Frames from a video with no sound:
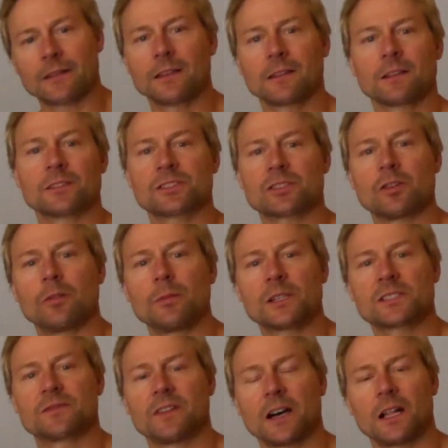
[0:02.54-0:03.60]
think there's so
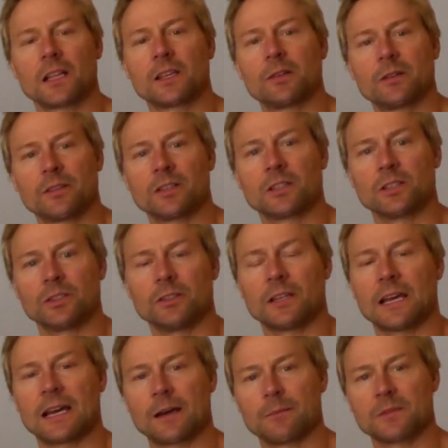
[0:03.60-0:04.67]
much value in the
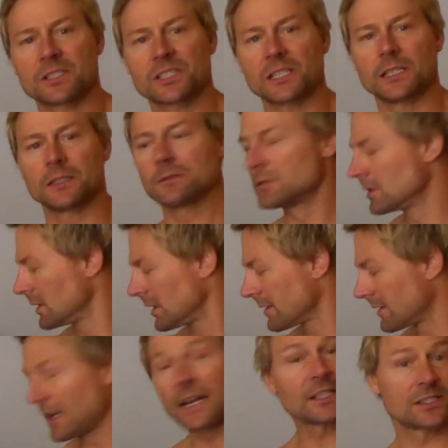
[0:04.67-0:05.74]
Glute-Ham machine
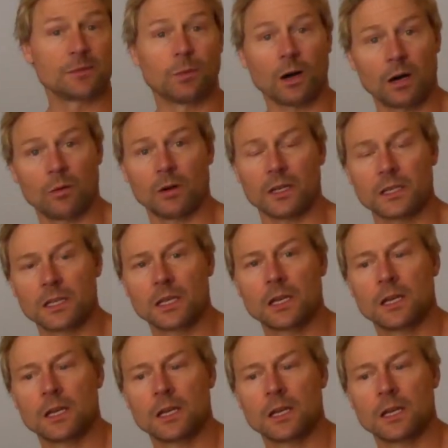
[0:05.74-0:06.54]
that I actually bought one.